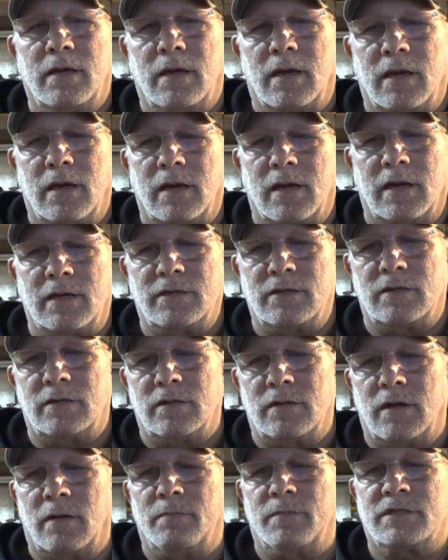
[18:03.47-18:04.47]
and I
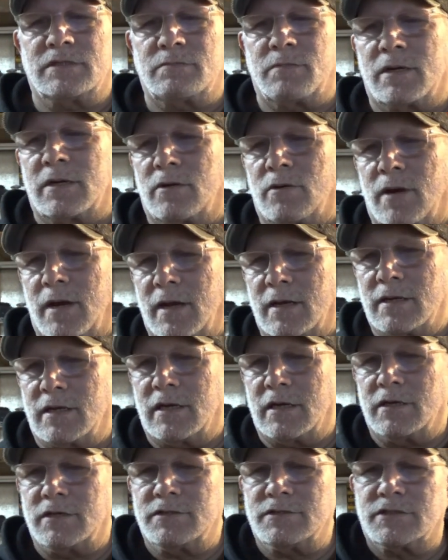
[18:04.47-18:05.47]
miss my
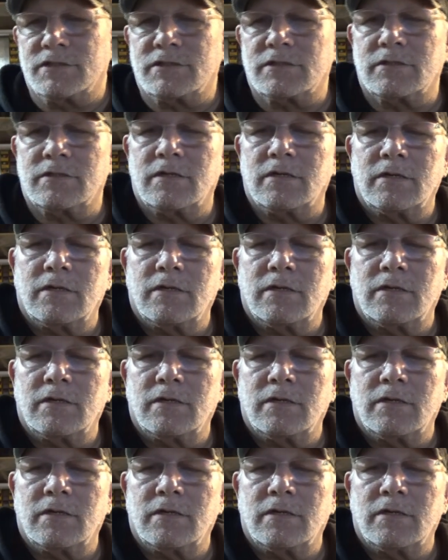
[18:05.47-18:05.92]
grandkids,